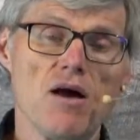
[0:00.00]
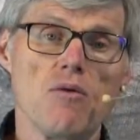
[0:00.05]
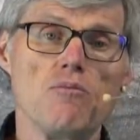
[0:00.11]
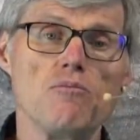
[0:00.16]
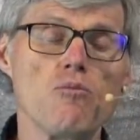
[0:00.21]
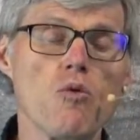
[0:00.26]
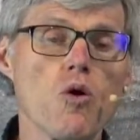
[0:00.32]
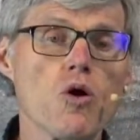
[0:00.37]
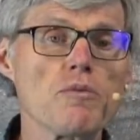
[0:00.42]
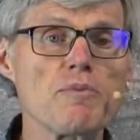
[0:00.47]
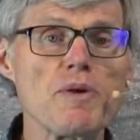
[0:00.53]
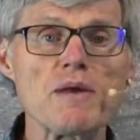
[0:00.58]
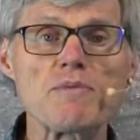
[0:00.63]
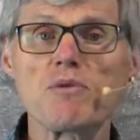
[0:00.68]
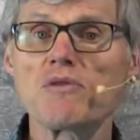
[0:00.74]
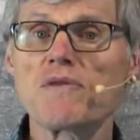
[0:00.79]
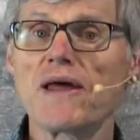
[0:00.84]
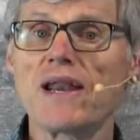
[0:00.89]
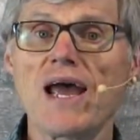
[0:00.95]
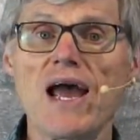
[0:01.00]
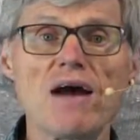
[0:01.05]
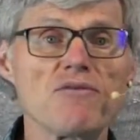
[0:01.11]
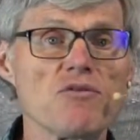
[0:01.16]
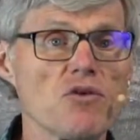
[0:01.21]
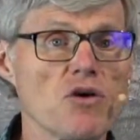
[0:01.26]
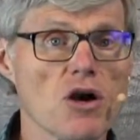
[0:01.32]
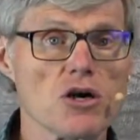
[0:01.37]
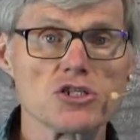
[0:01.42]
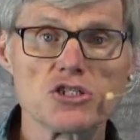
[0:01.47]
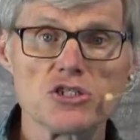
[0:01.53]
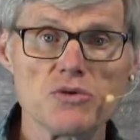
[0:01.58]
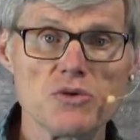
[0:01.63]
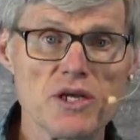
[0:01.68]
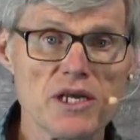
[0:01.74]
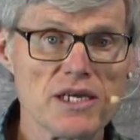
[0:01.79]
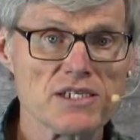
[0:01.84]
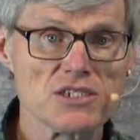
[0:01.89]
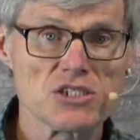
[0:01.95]
More people than ever are
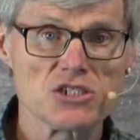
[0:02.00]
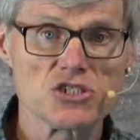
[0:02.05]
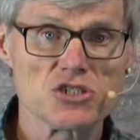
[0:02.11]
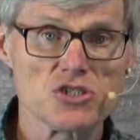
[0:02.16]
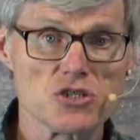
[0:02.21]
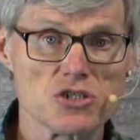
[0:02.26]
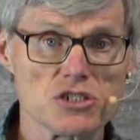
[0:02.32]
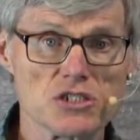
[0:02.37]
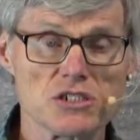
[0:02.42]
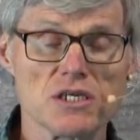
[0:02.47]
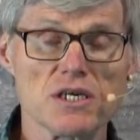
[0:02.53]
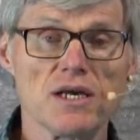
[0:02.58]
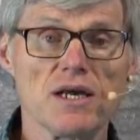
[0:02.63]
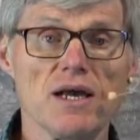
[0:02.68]
tuning into church.